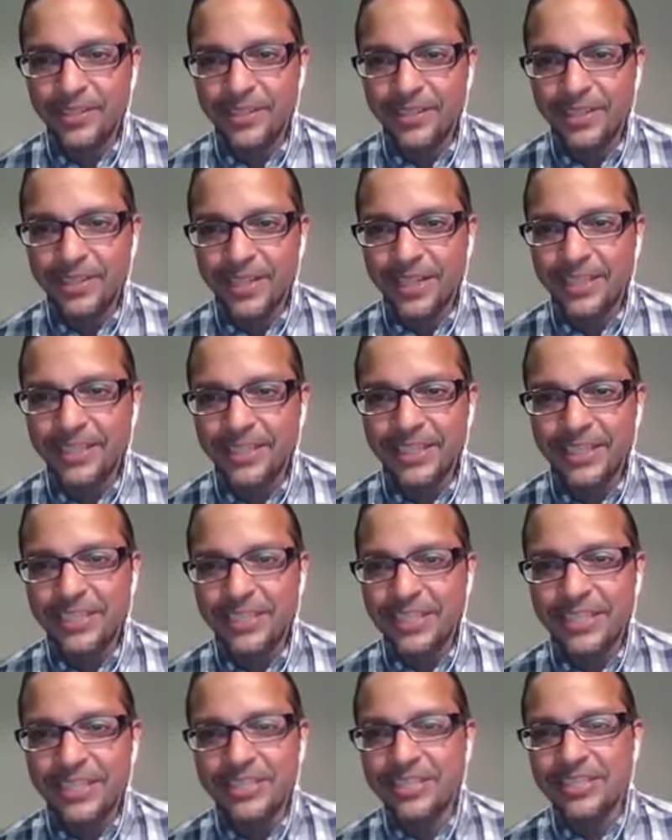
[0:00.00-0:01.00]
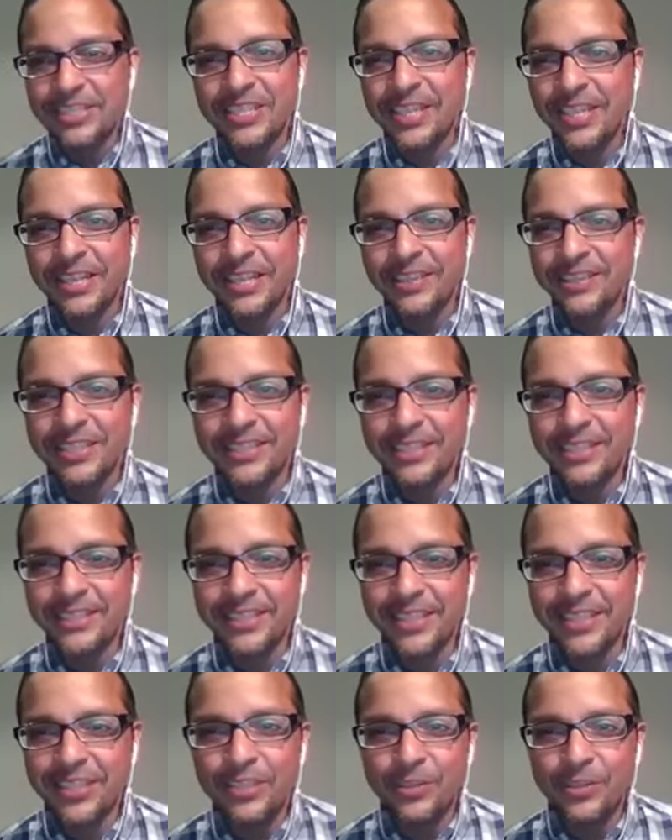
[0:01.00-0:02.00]
Like it's just not a thing that
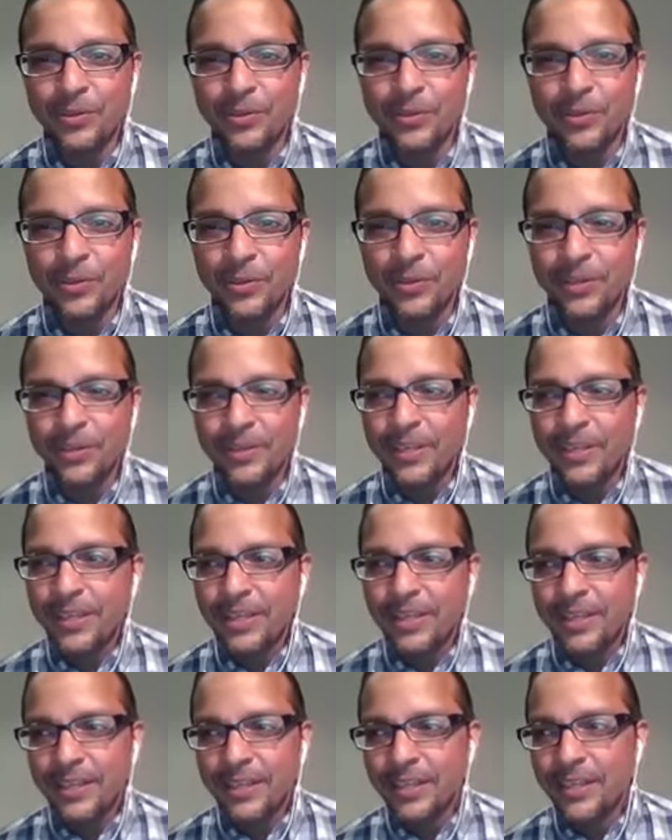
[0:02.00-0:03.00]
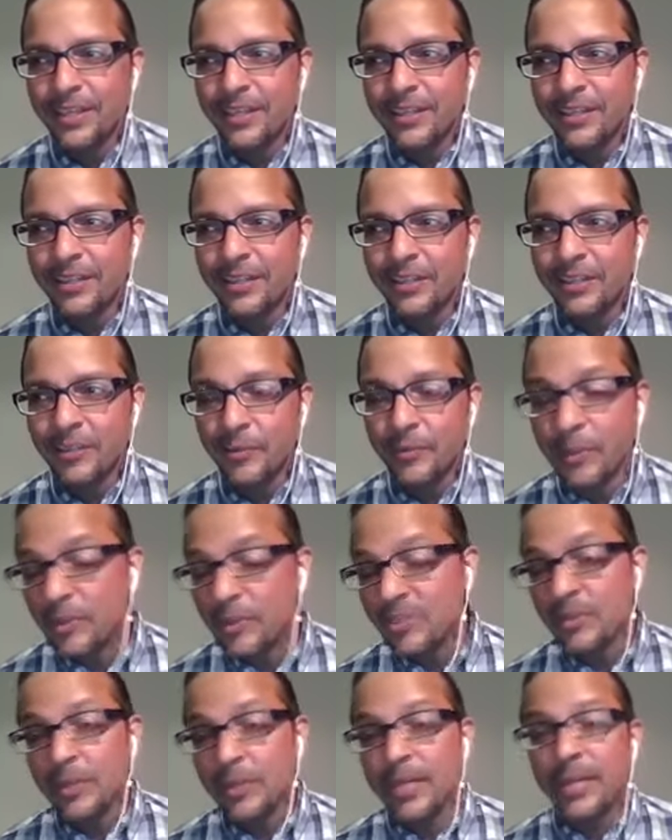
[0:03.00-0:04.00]
they do. Or like,
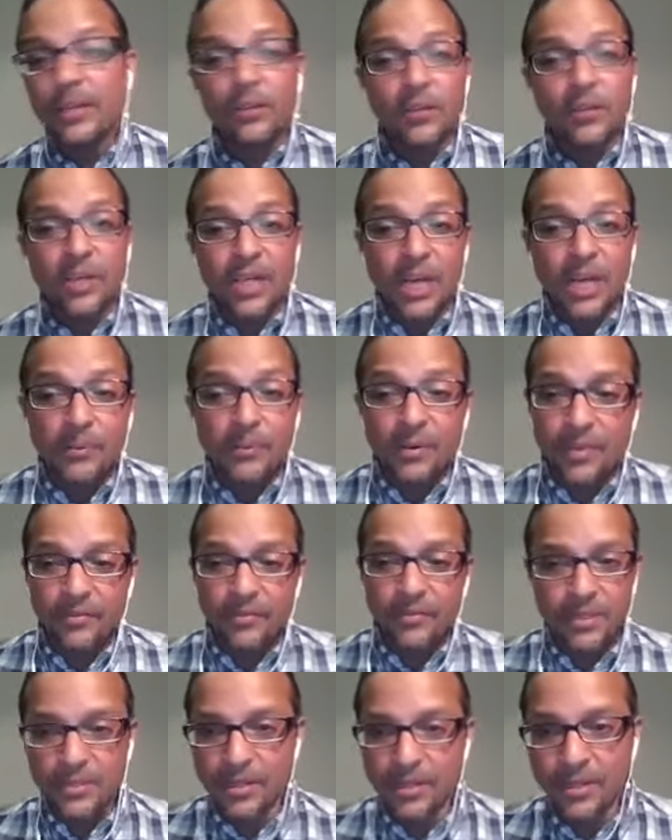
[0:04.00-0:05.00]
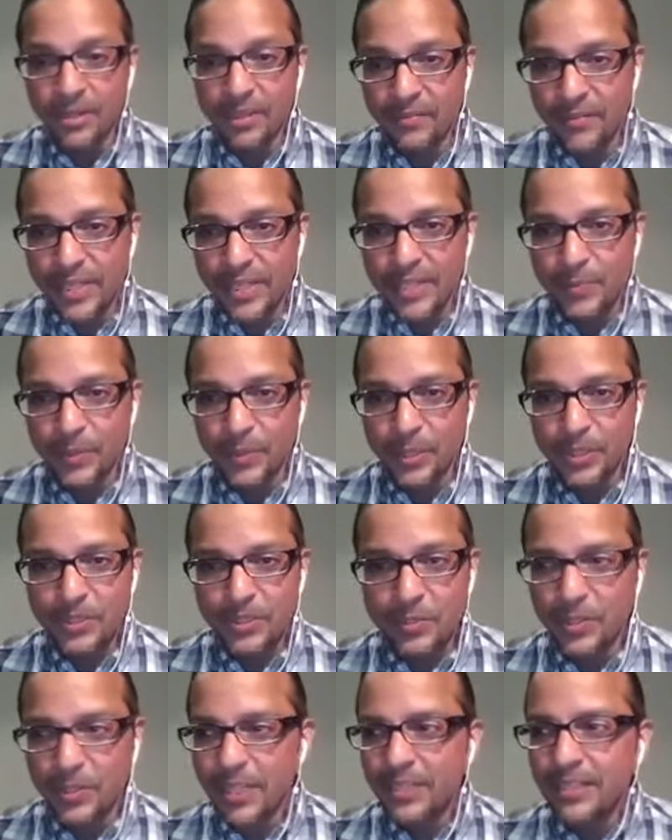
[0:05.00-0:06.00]
so I know a couple of my friends aren't on Facebook.
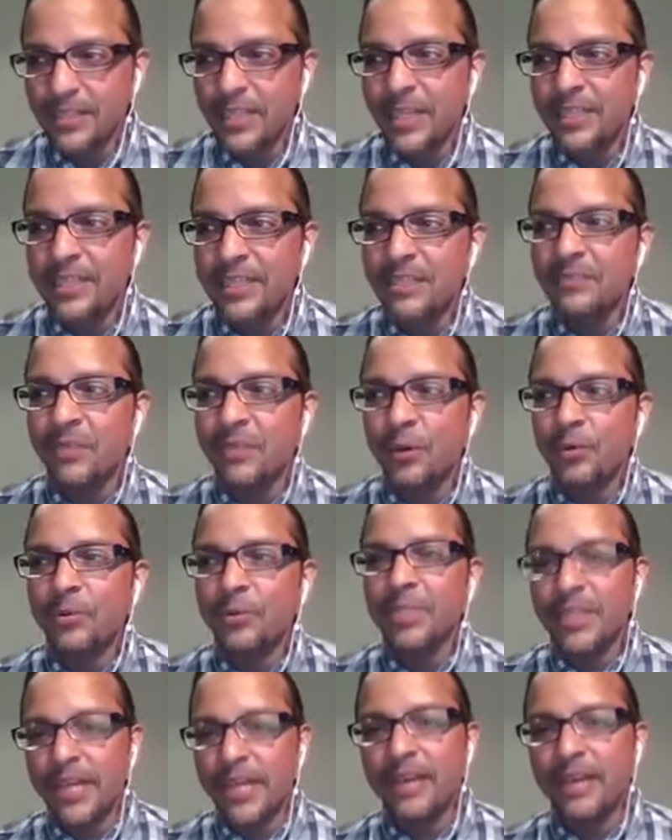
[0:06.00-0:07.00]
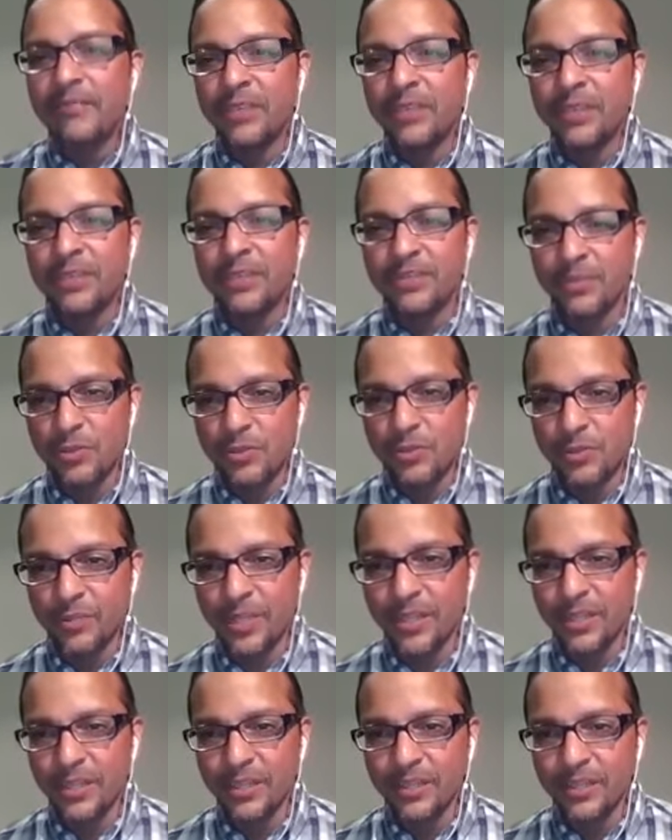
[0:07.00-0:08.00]
So like the idea of only having a social
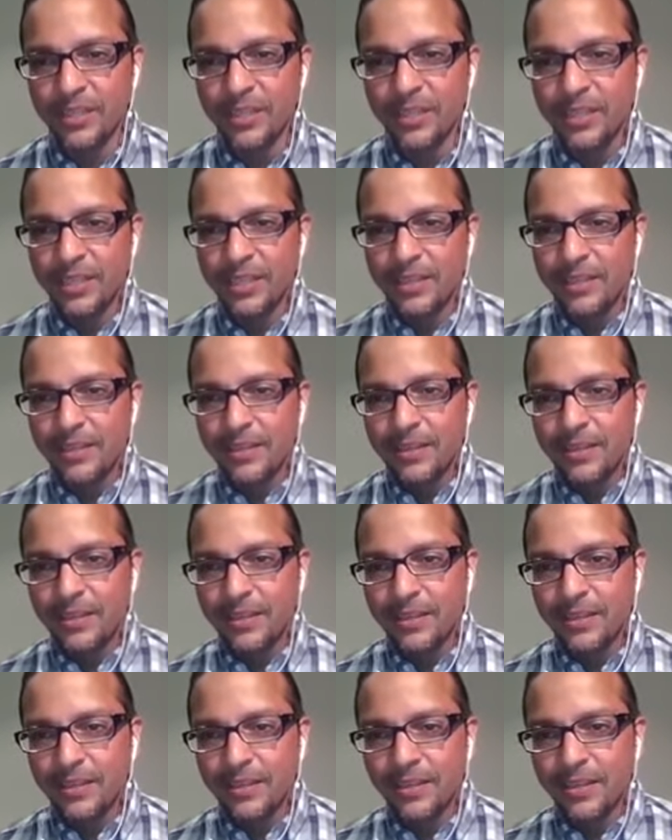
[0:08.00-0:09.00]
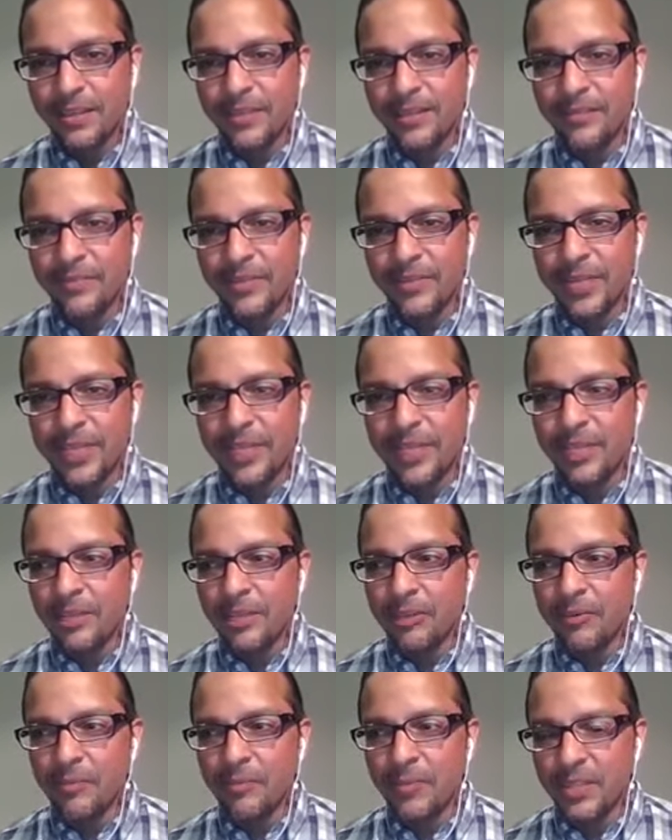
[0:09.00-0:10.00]
media
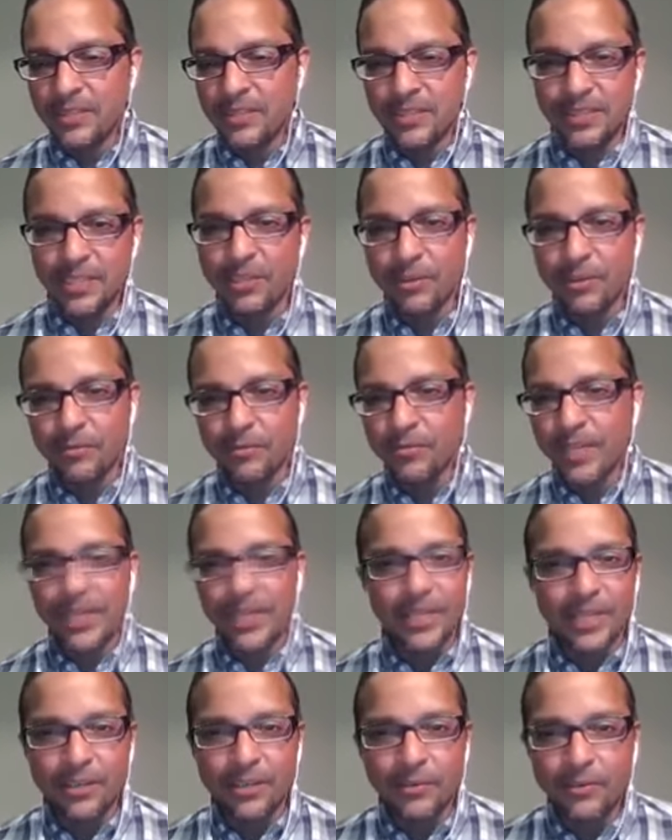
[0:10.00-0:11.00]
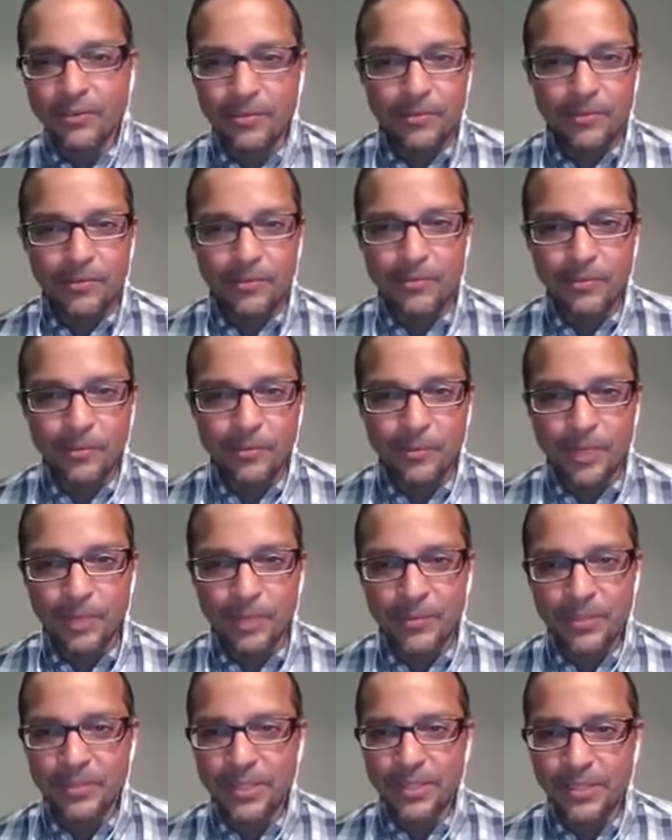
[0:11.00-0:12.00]
then means that they don't find out what
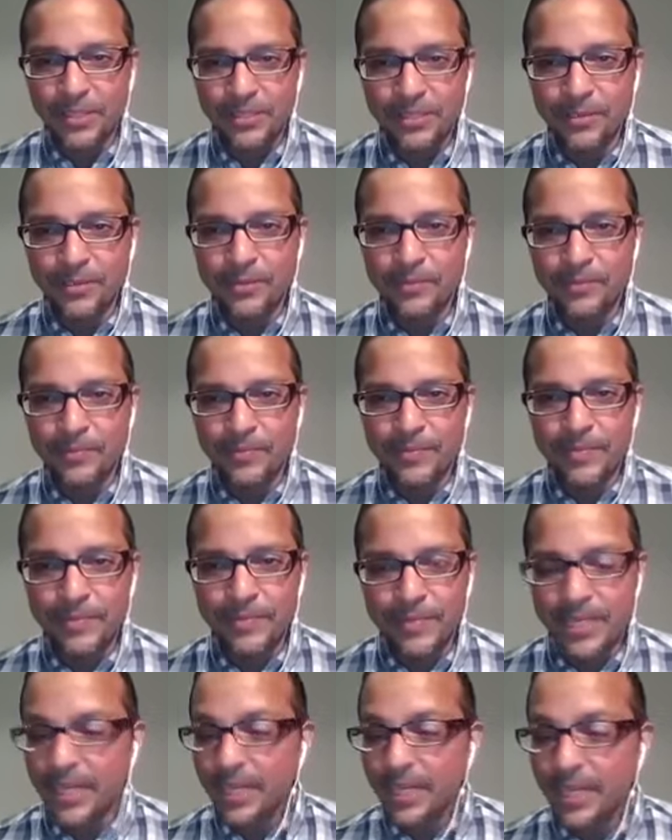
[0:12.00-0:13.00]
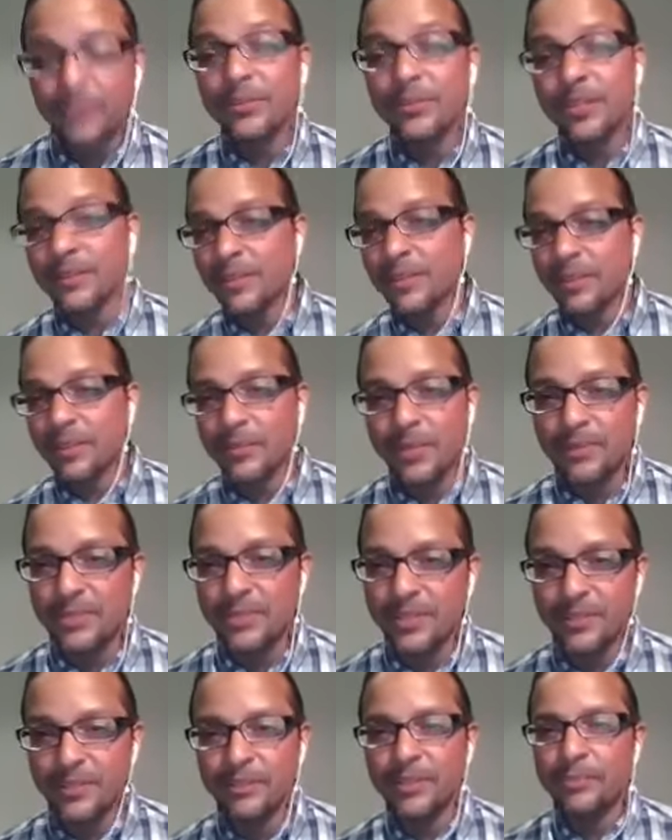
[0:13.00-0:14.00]
I'm doing. So yeah, I agree. Like a
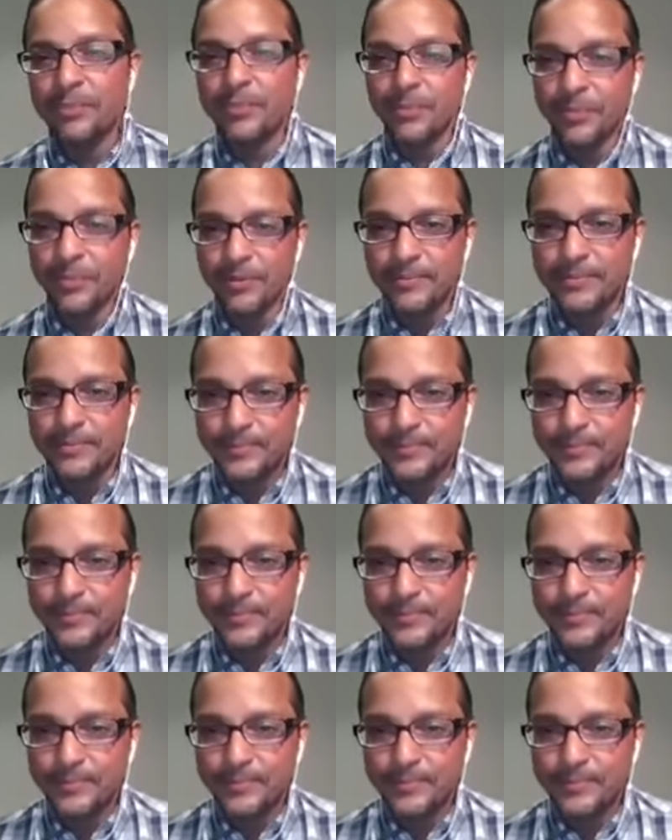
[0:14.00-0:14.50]
website would be important.